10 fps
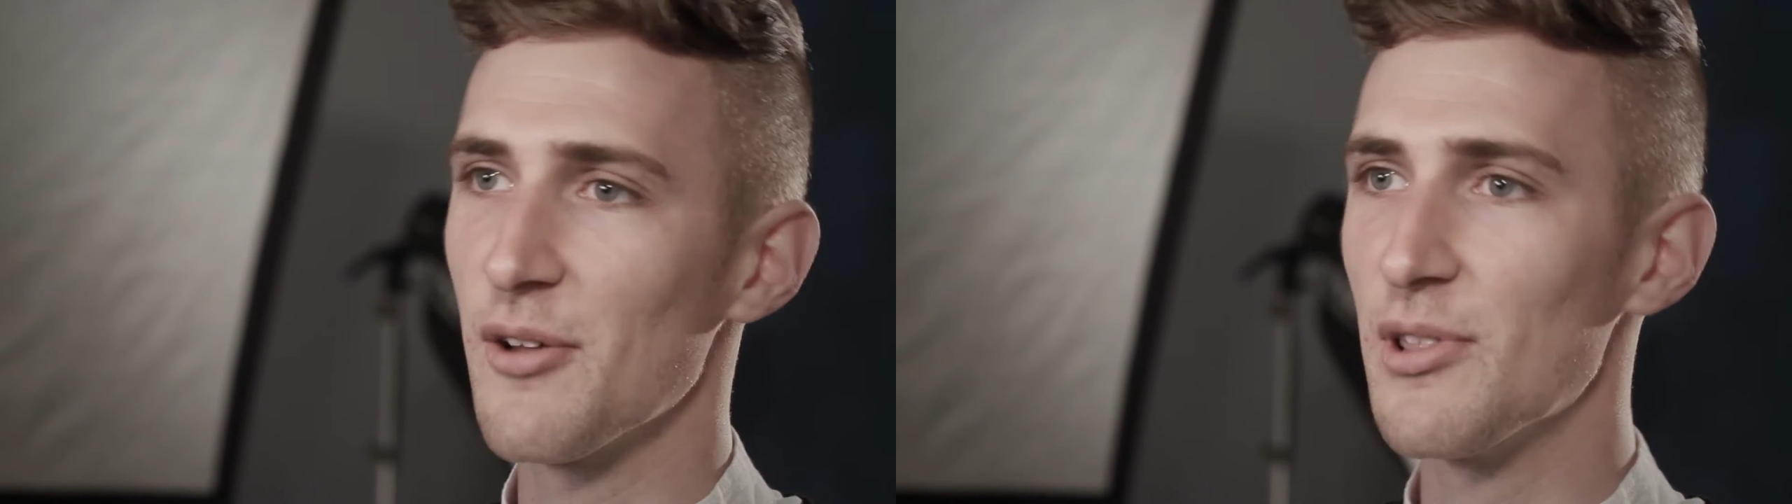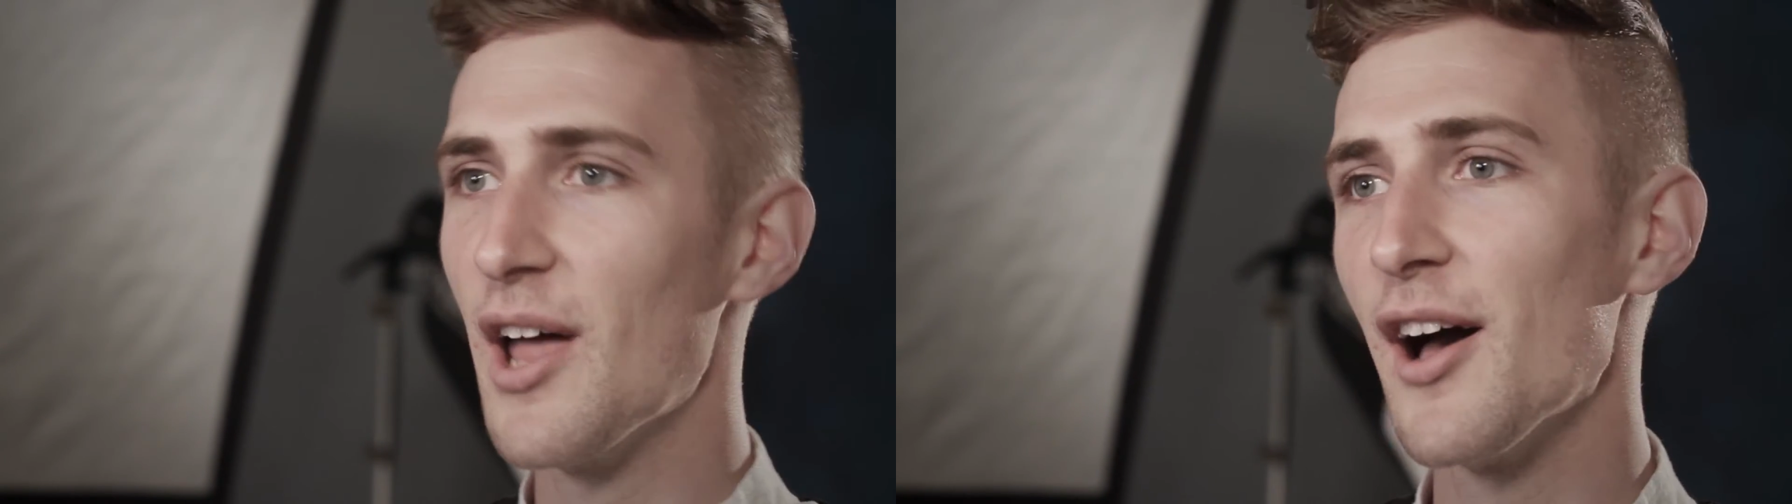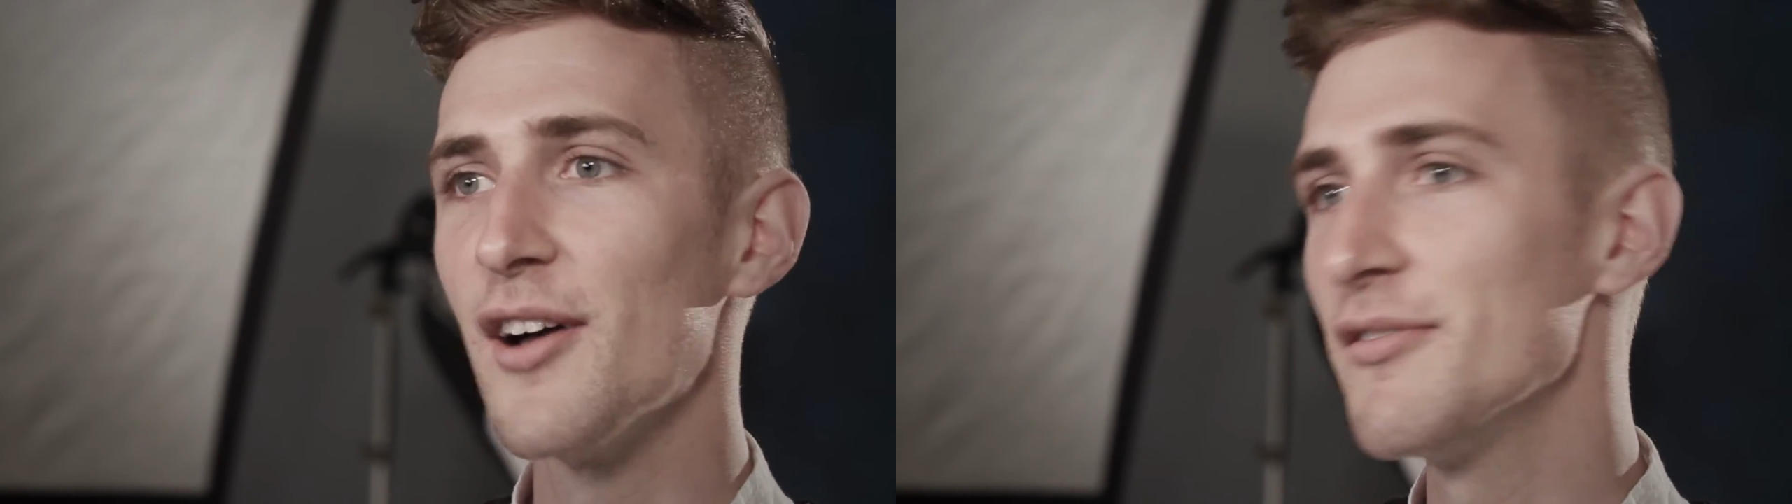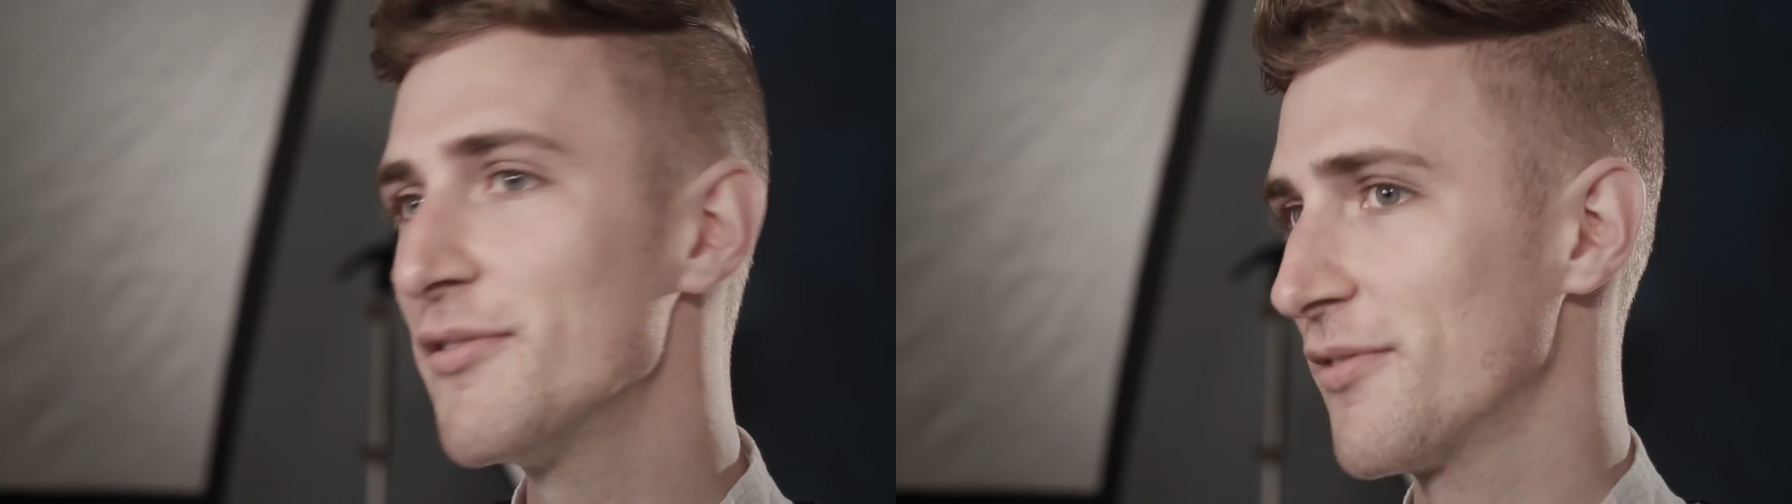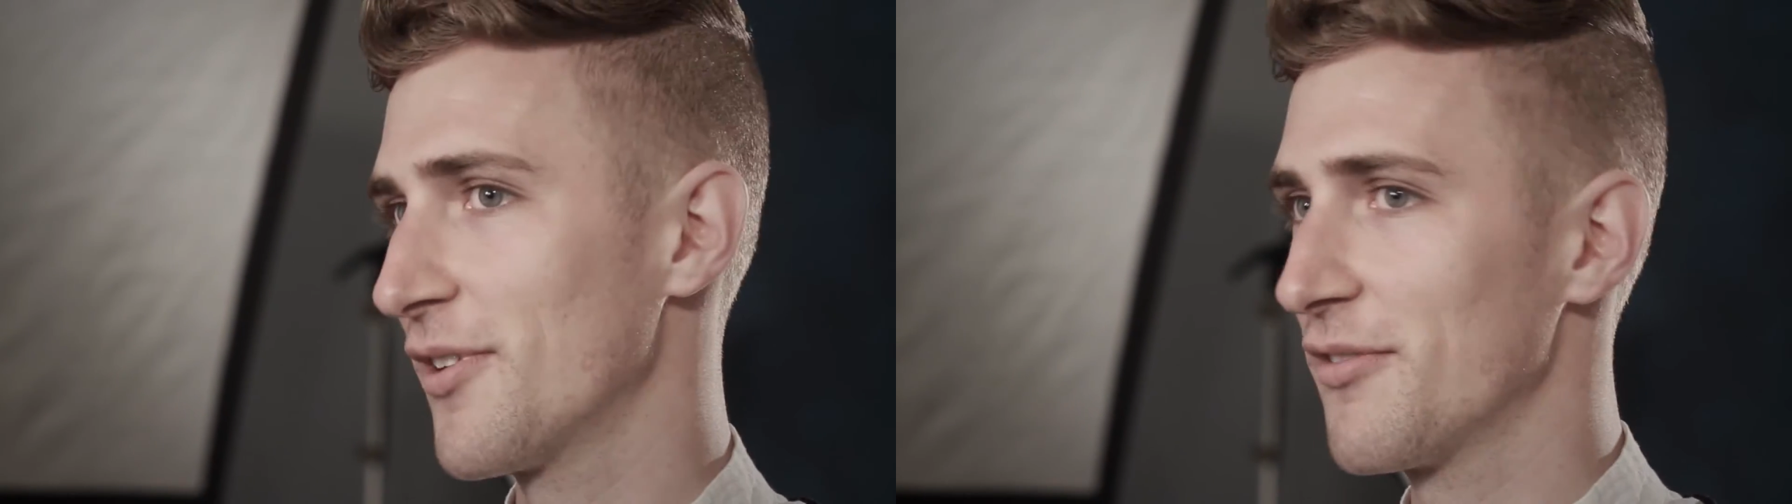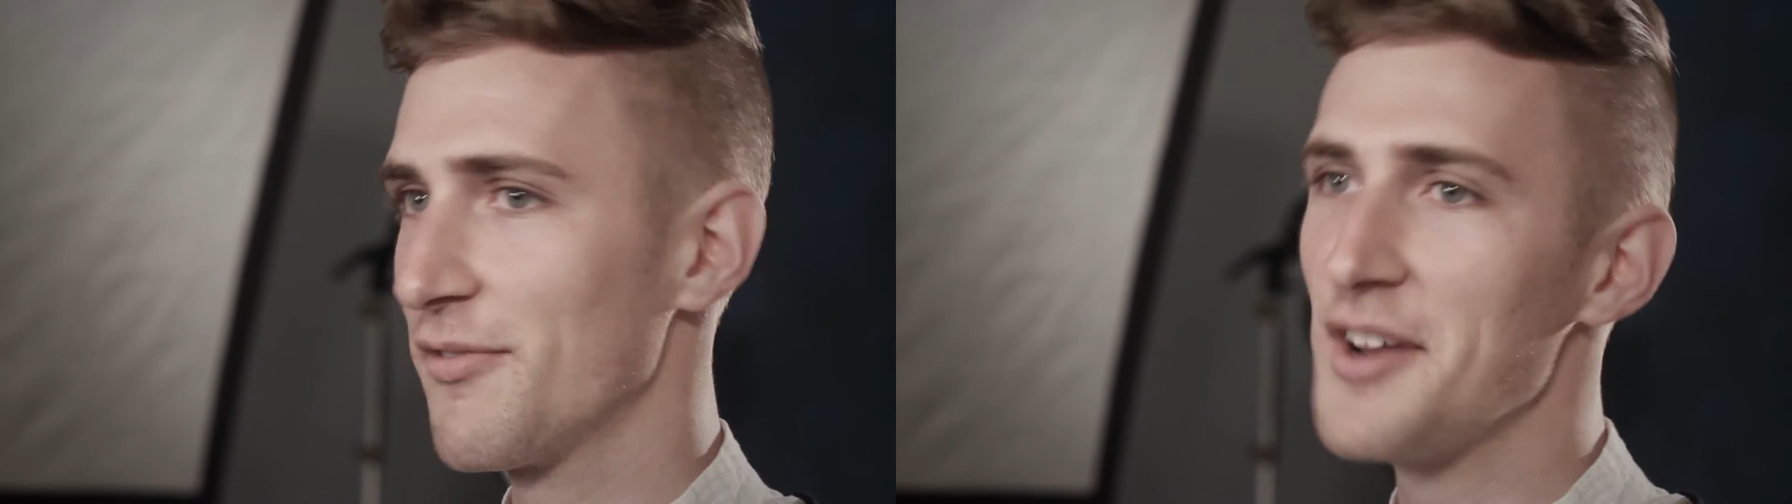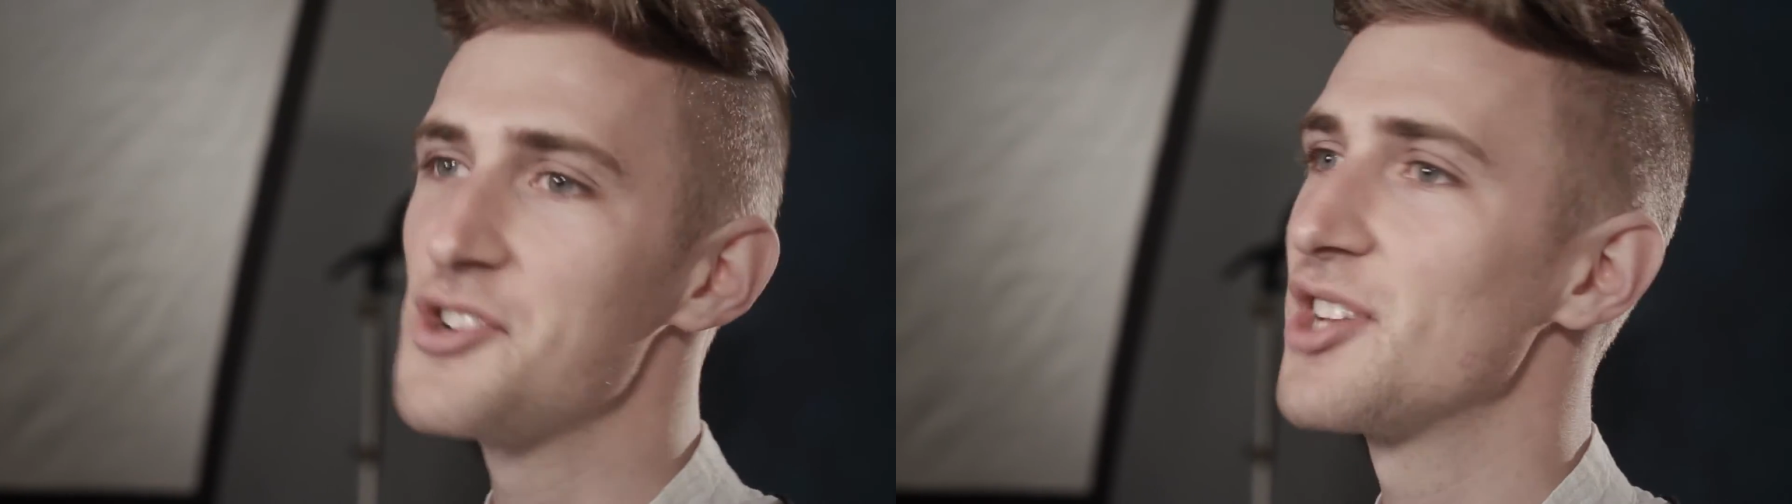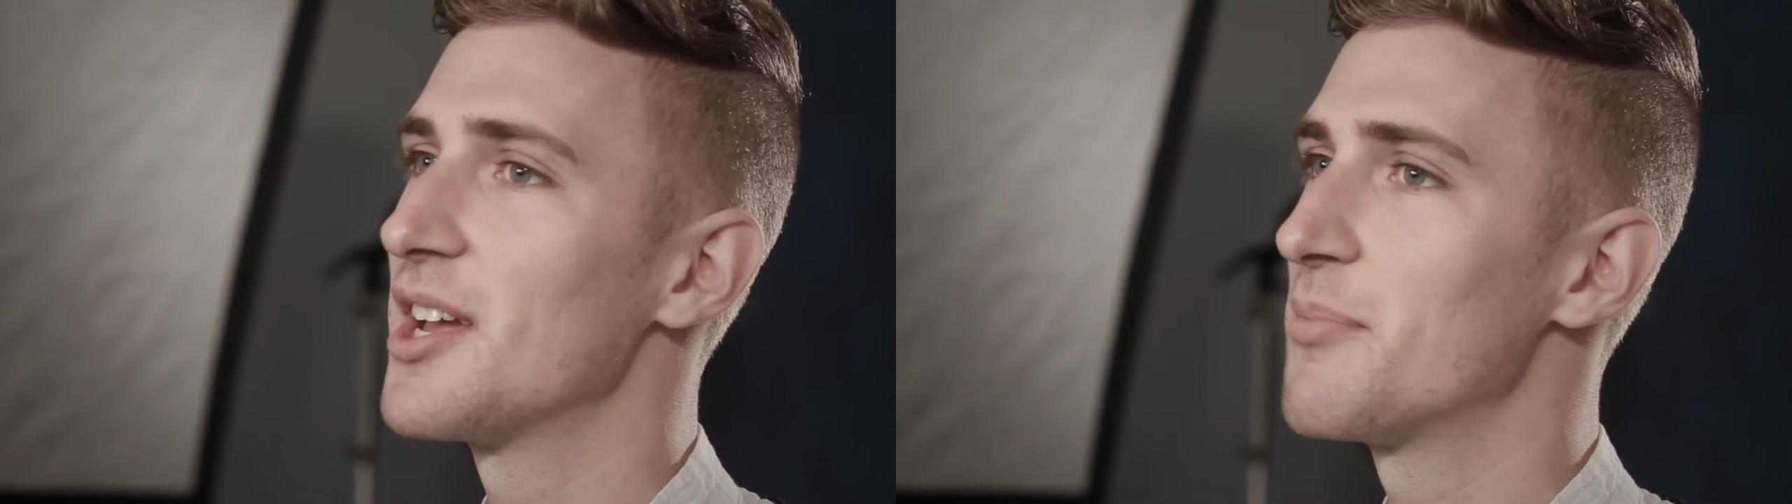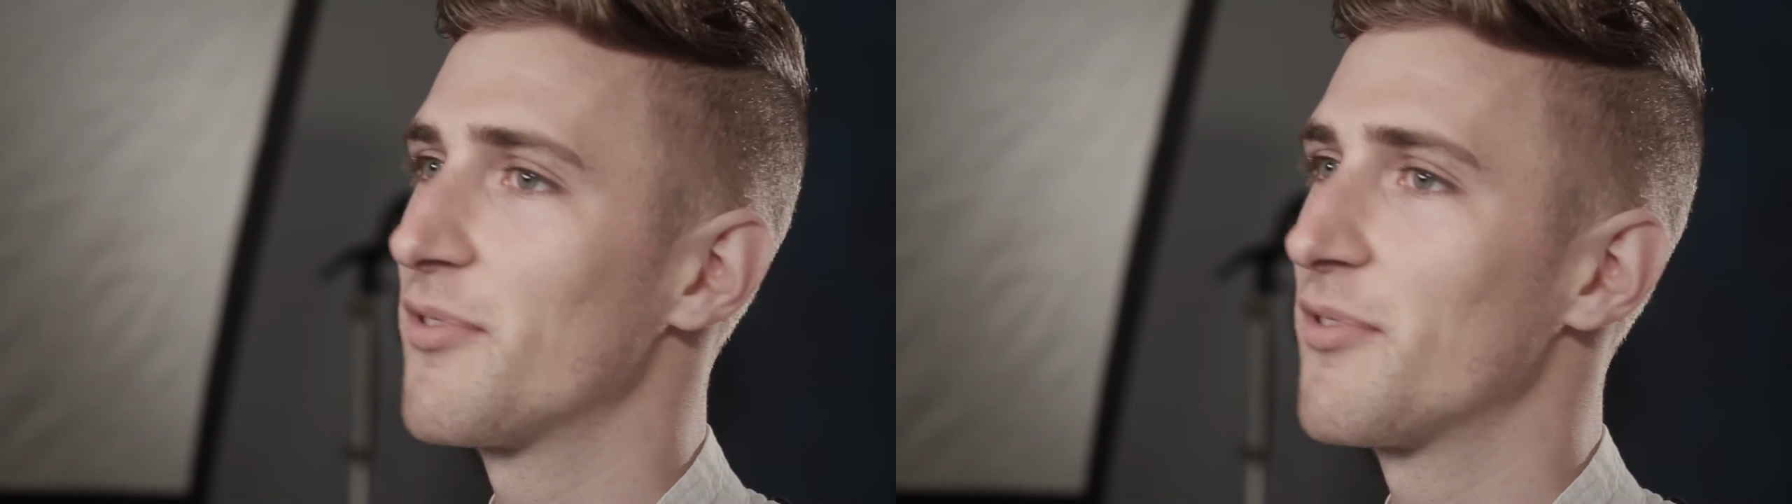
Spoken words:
love, for friendship,